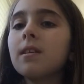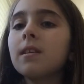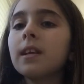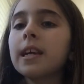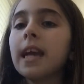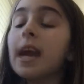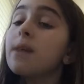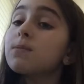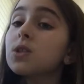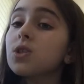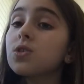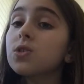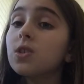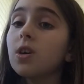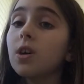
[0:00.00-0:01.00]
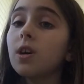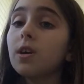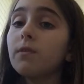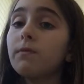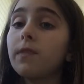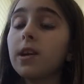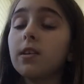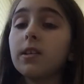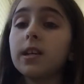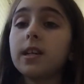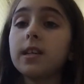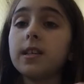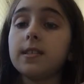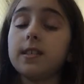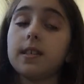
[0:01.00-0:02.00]
like, hamsters are very
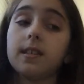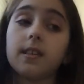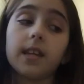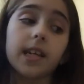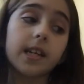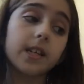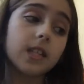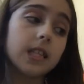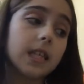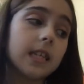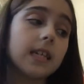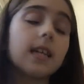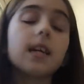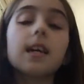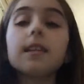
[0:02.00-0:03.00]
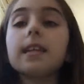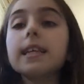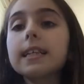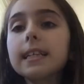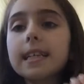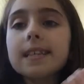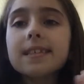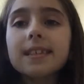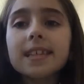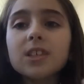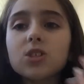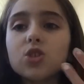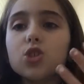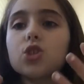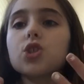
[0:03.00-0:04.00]
easy, they can
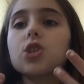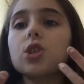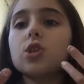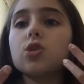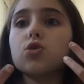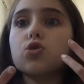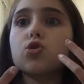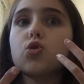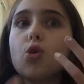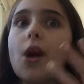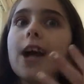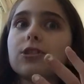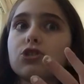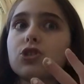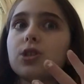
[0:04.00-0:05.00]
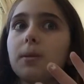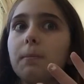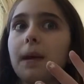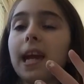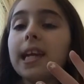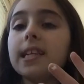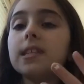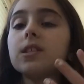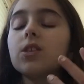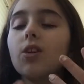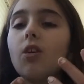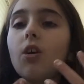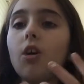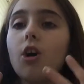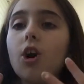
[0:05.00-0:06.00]
easily just scratch the paint
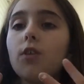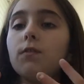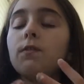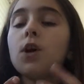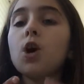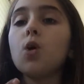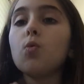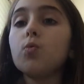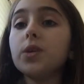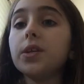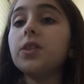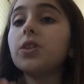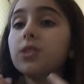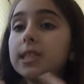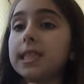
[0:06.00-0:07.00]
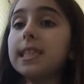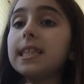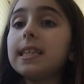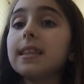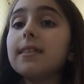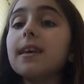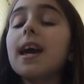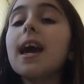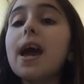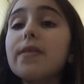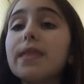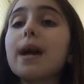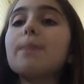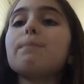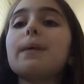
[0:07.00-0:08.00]
off with their teeth,
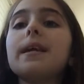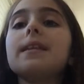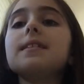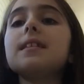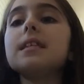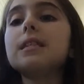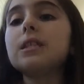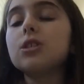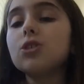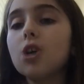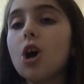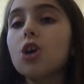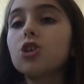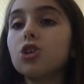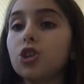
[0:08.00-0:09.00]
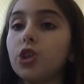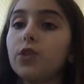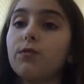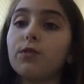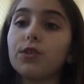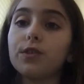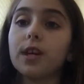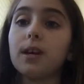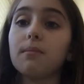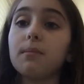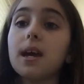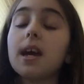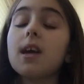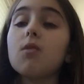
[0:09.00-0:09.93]
and that paint is not good for them.